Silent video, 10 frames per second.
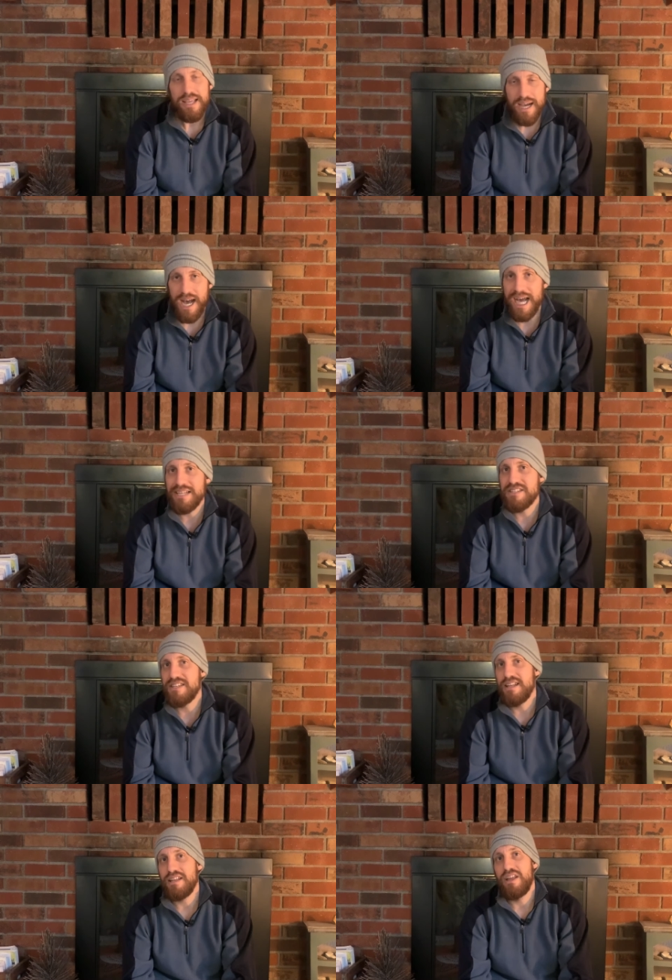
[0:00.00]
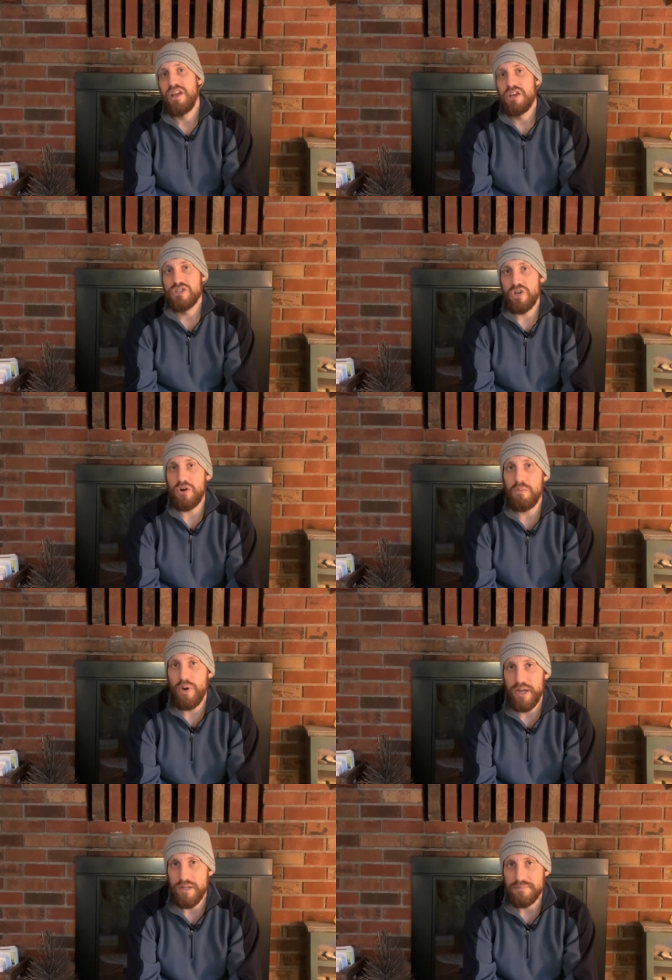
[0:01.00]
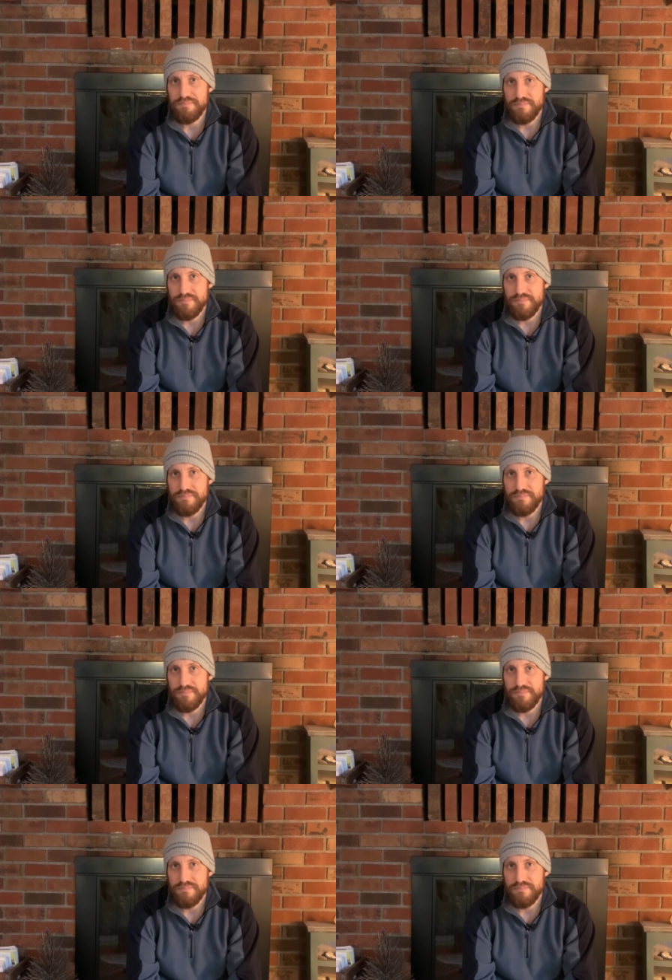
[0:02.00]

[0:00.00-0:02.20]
constant turmoil.